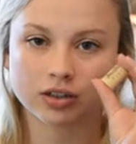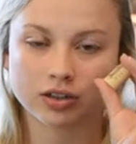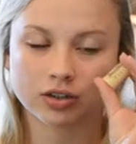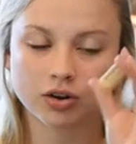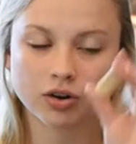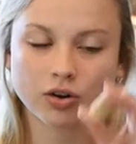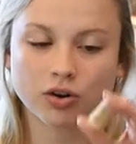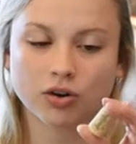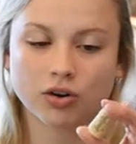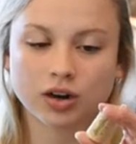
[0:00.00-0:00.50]

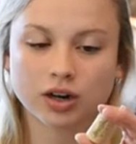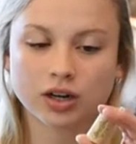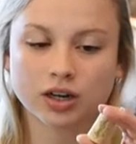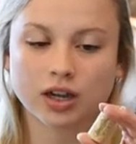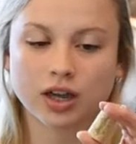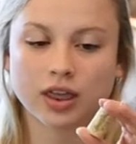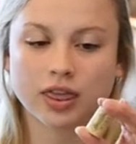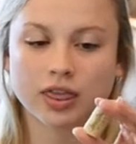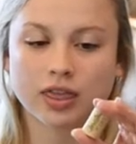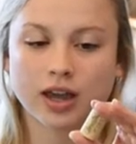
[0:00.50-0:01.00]

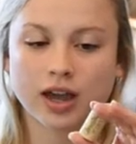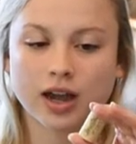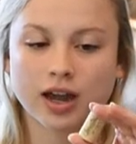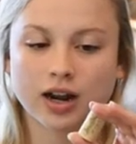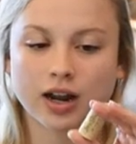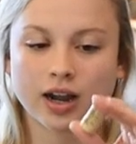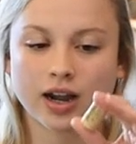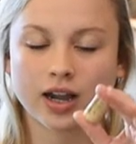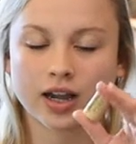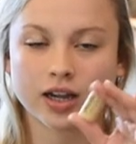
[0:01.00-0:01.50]
cork
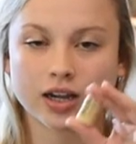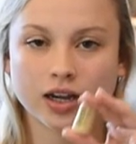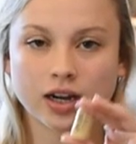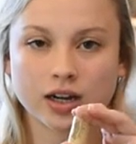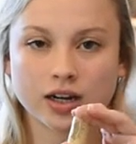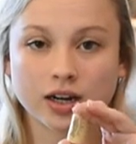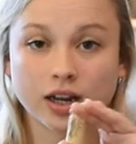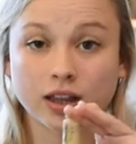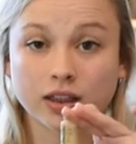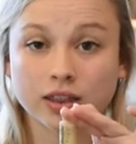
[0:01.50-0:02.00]
that I
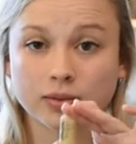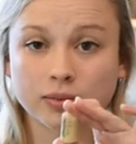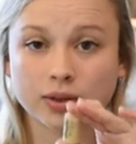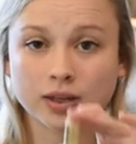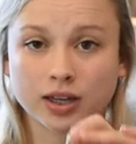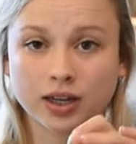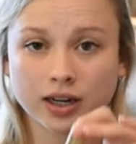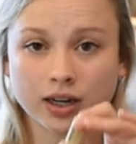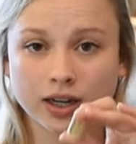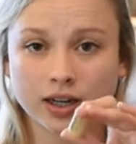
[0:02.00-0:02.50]
cut at the
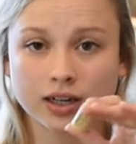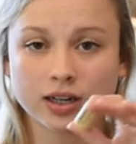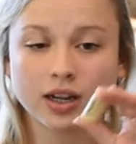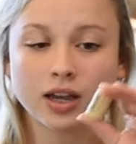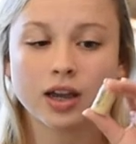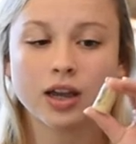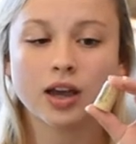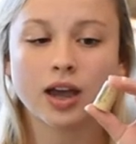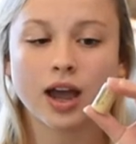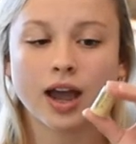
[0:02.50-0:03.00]

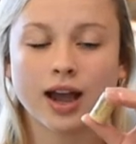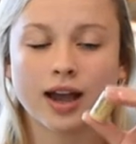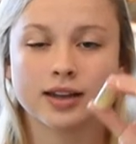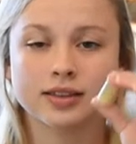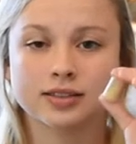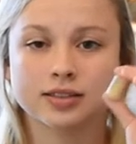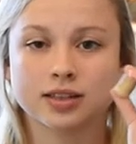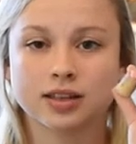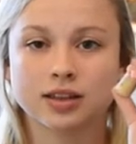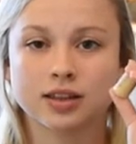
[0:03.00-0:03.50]
beginning
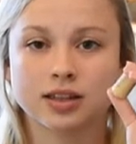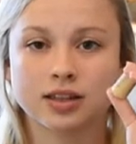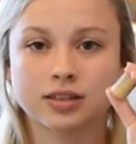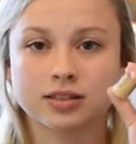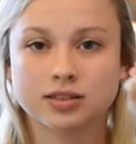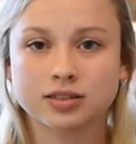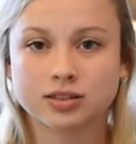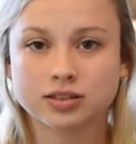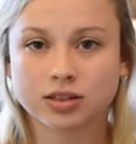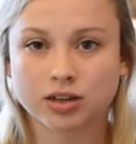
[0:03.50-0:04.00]
as the
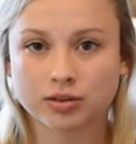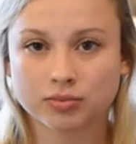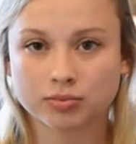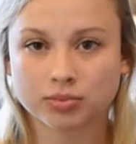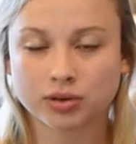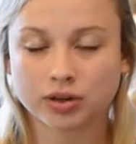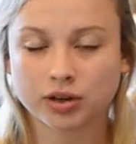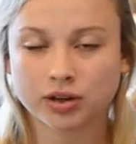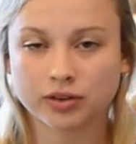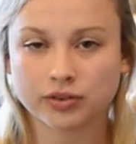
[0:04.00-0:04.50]
stump
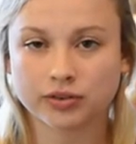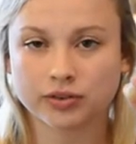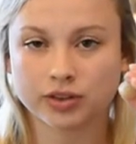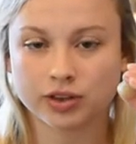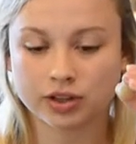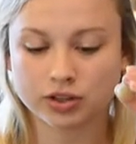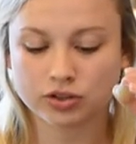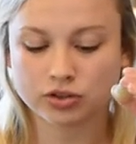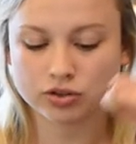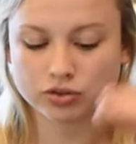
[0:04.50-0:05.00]
of
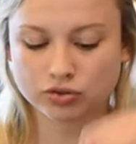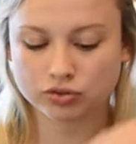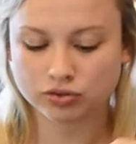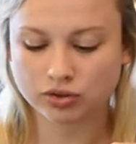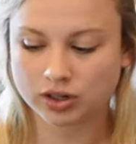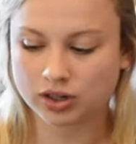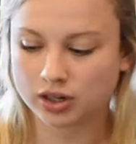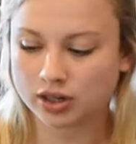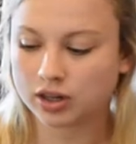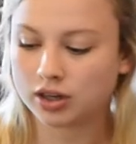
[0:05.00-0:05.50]
the
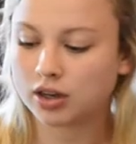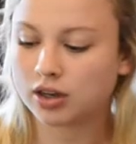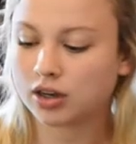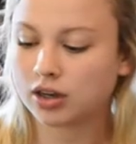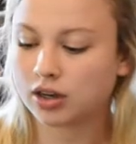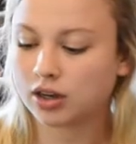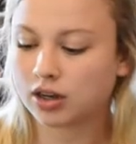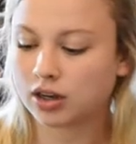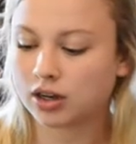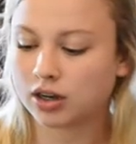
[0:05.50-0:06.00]
tree
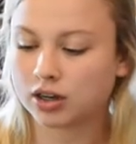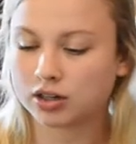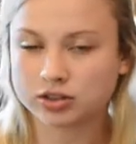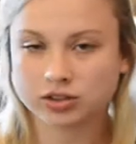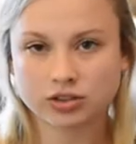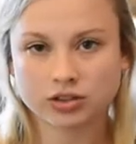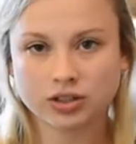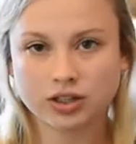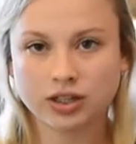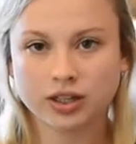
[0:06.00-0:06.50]

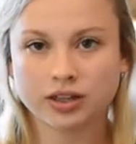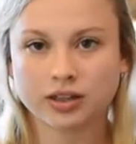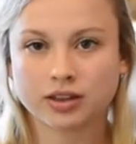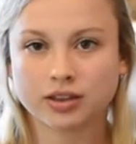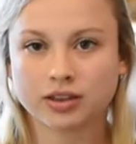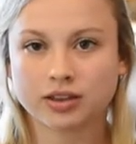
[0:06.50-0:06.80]
underneath.